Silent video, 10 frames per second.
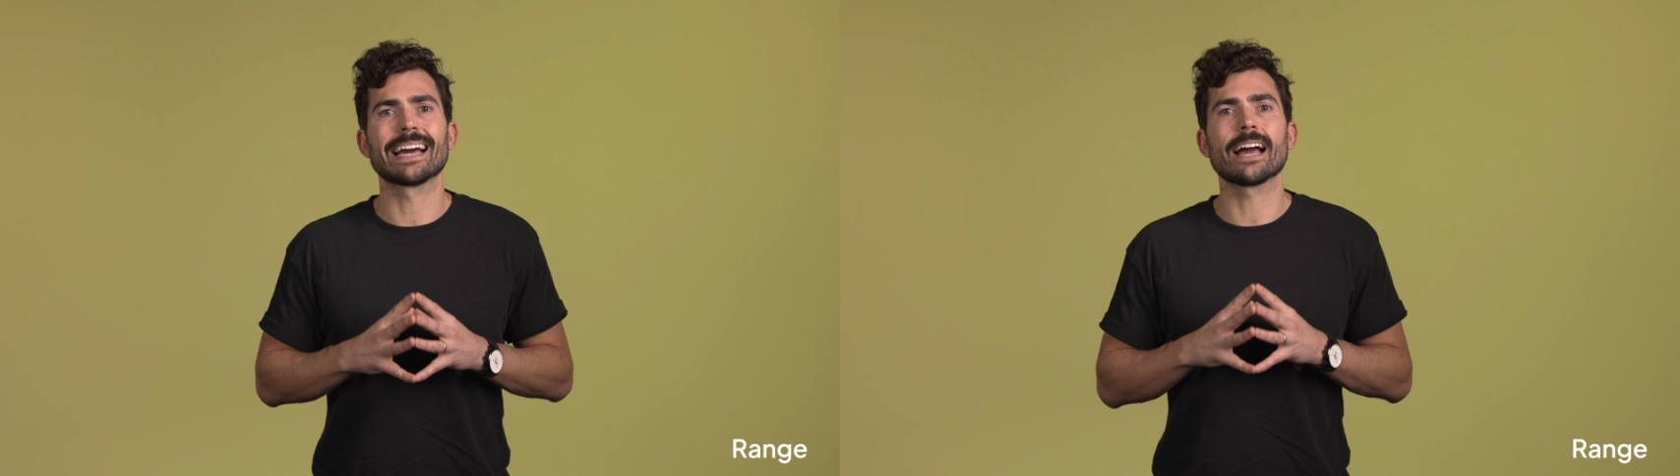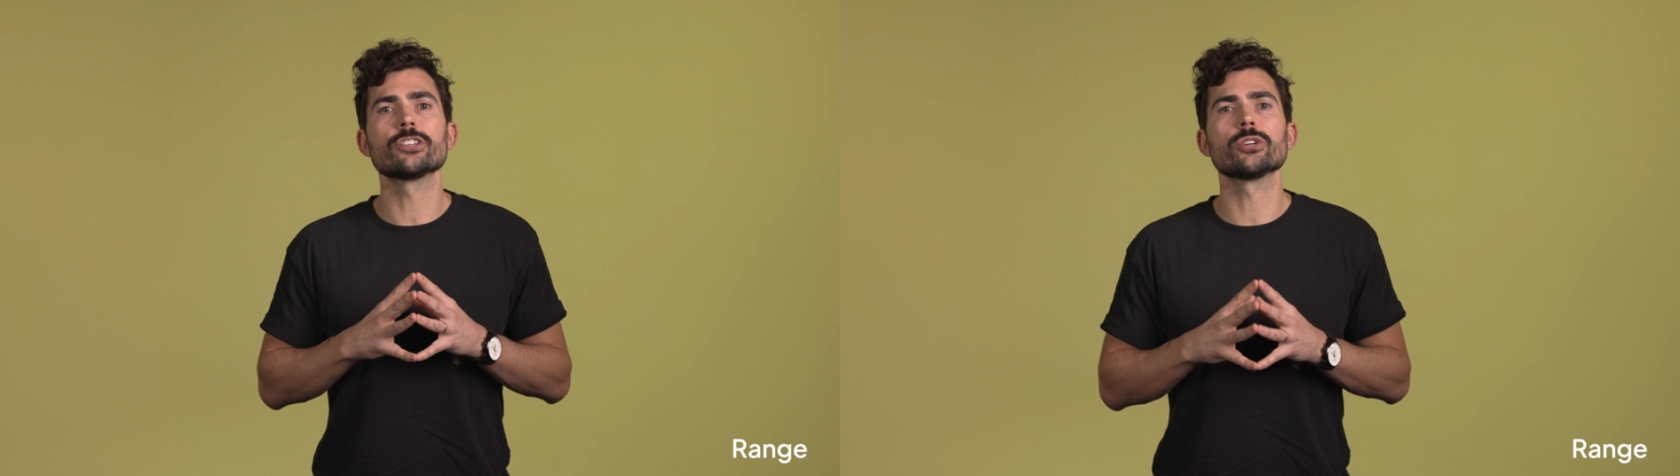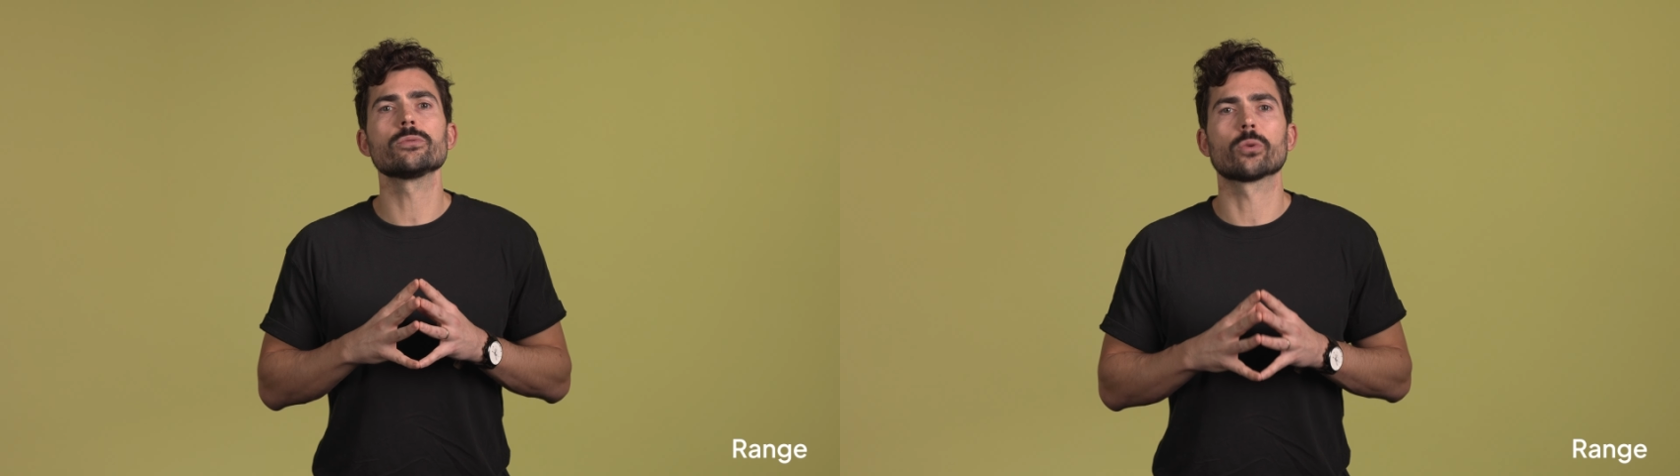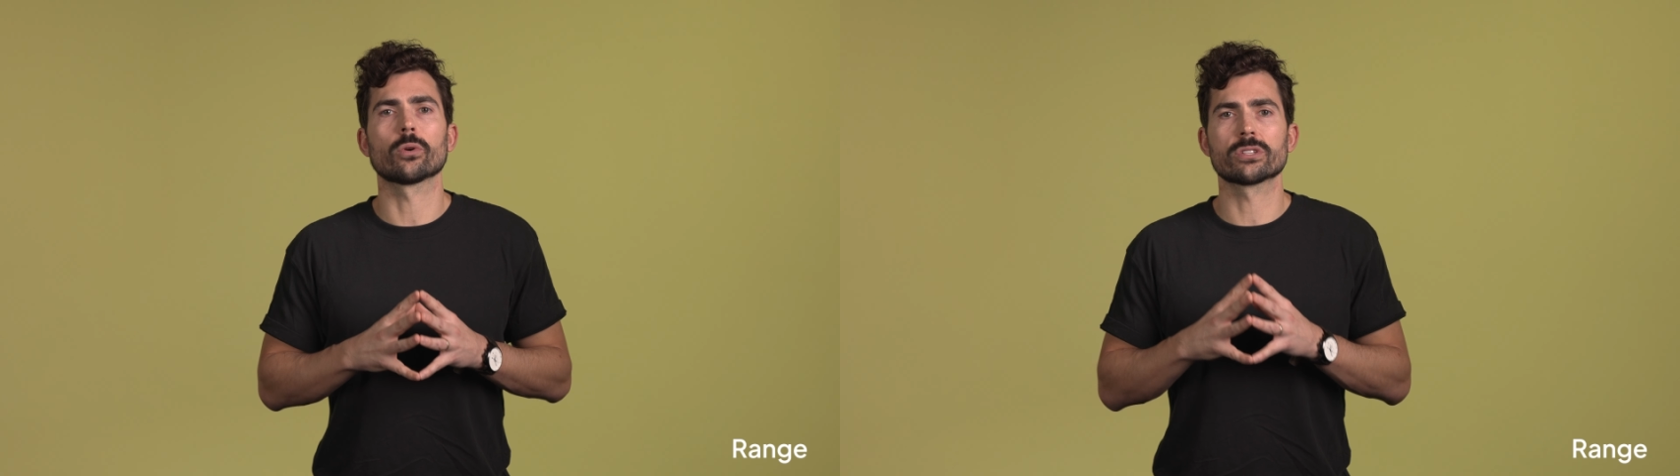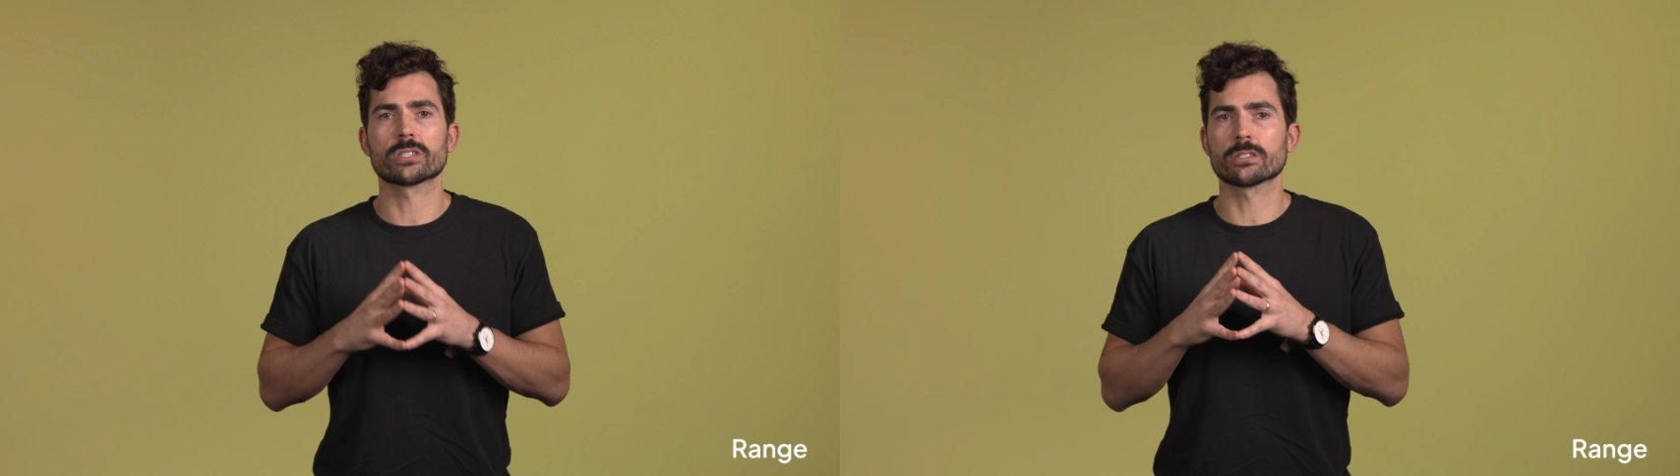guide you
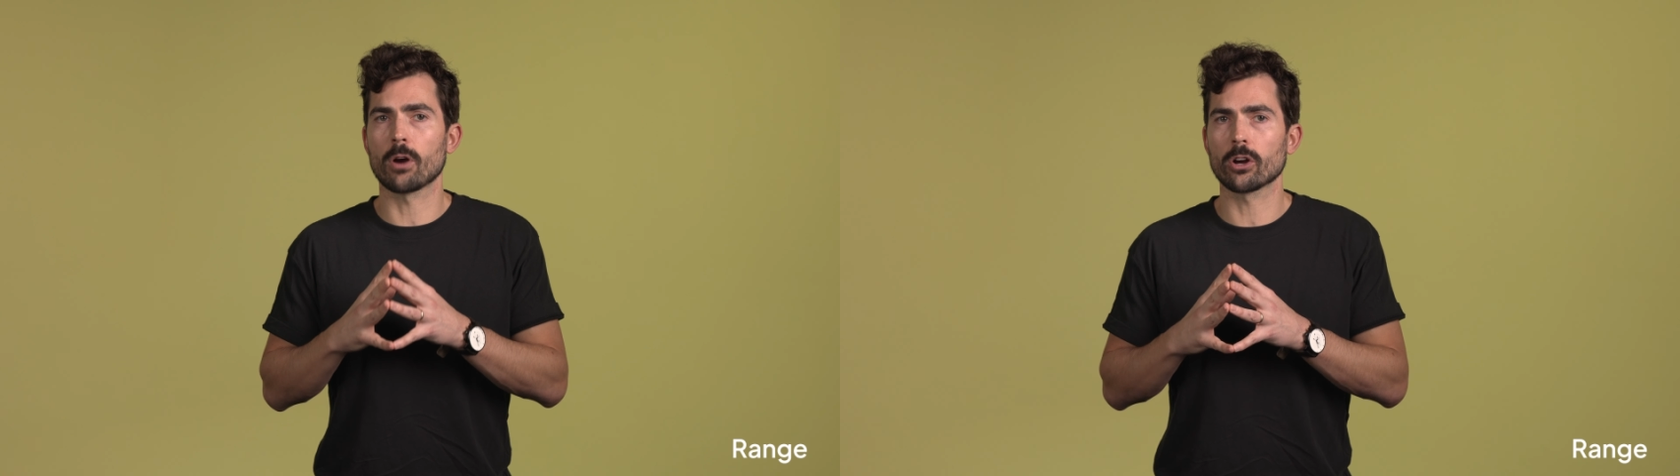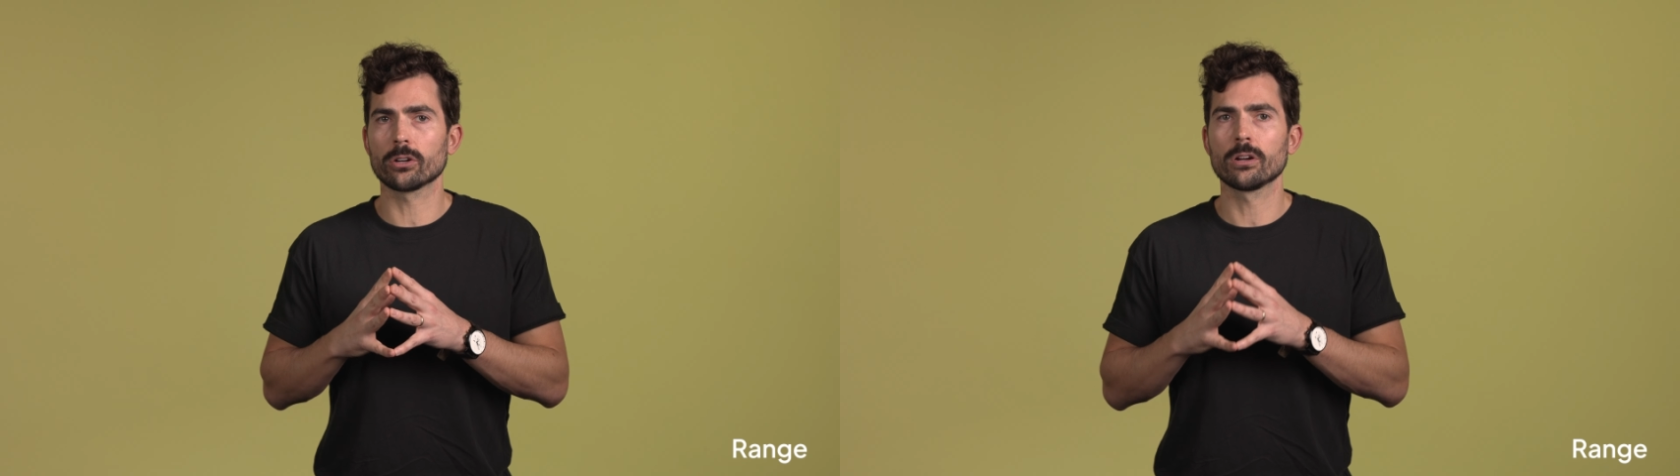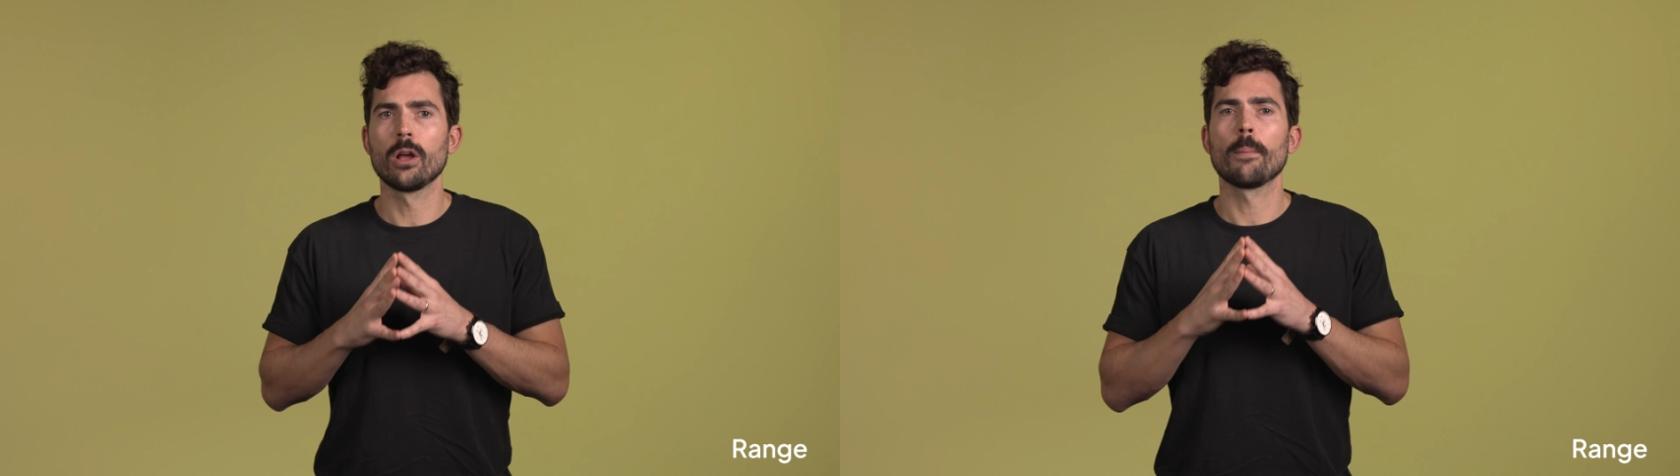towards smarter,